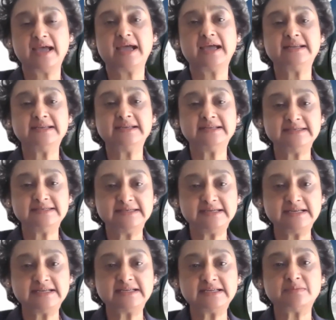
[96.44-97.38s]
and
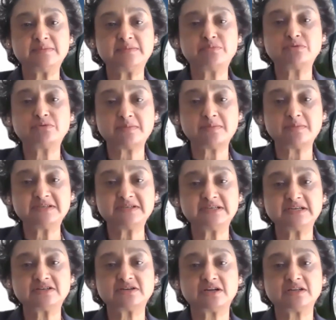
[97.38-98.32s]
indeed a
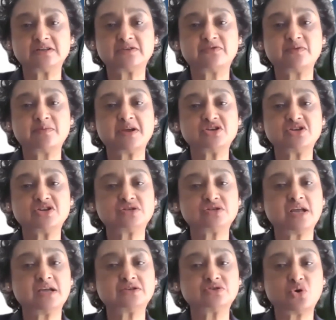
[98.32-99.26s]
promising
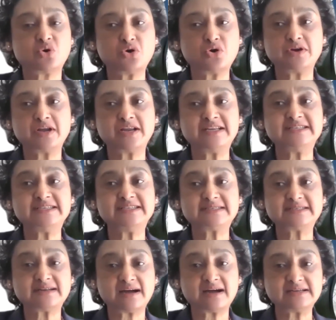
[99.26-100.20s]
transformation has already
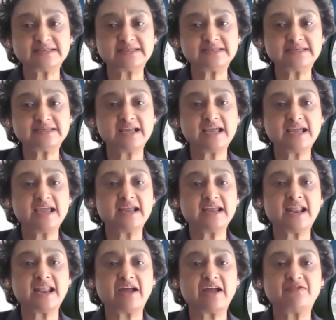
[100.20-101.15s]
started
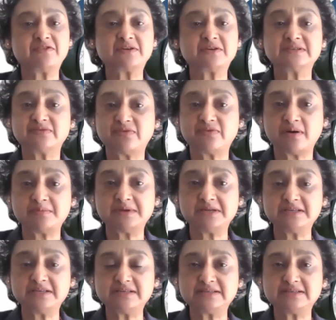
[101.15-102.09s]
in Africa's
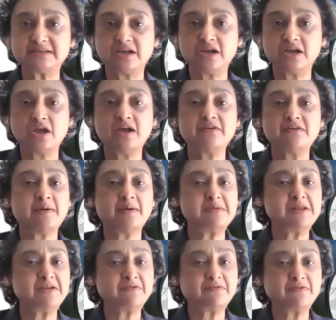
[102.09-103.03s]
farmlands.
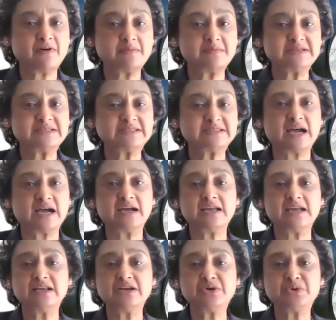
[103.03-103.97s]
Family farmers are
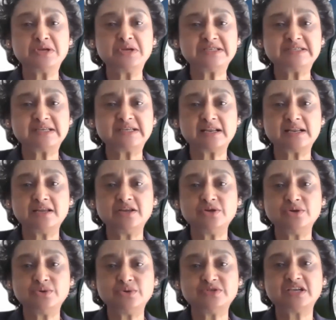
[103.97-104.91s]
increasingly
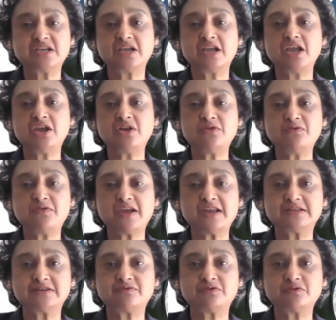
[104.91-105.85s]
using
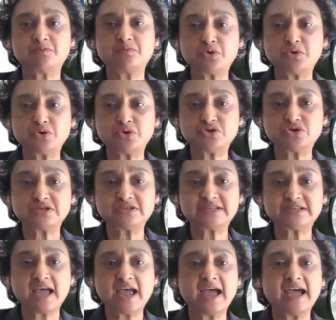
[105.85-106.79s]
innovative approaches
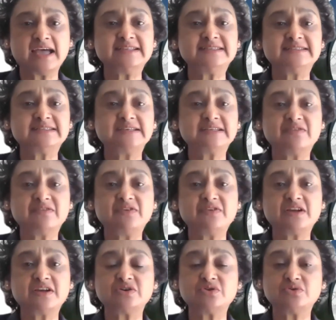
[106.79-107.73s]
and
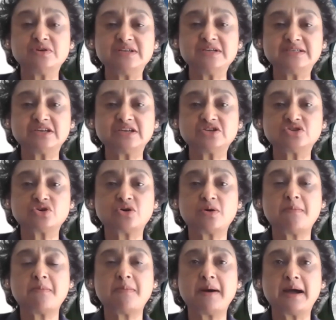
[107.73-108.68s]
significant research
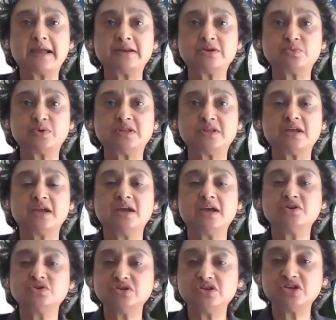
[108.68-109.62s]
combined with
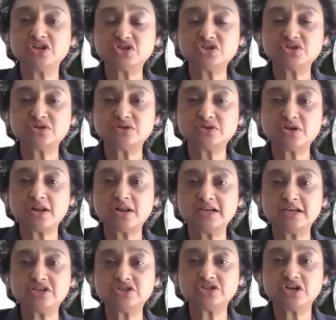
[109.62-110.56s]
traditional
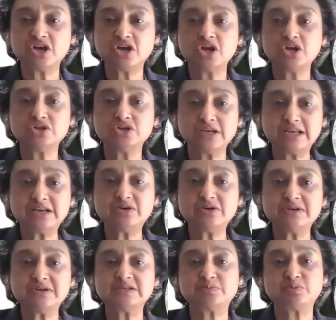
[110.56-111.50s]
knowledge to
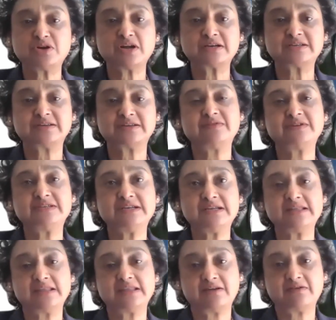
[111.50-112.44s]
increase
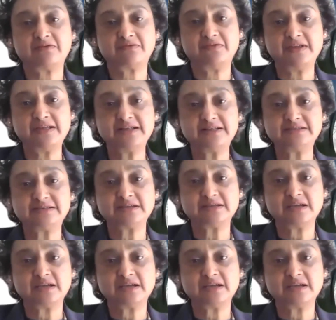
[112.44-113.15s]
productivity in their fields.